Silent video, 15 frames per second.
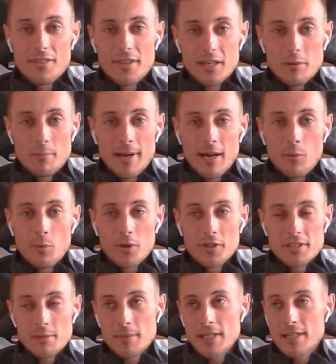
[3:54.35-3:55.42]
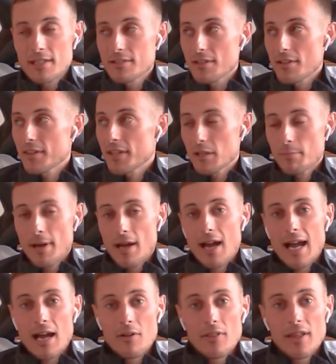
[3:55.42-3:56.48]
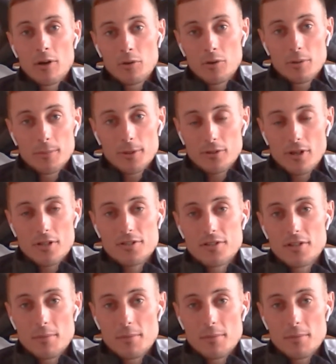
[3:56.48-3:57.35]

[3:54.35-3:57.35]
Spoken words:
think about what it means and think about how that will come across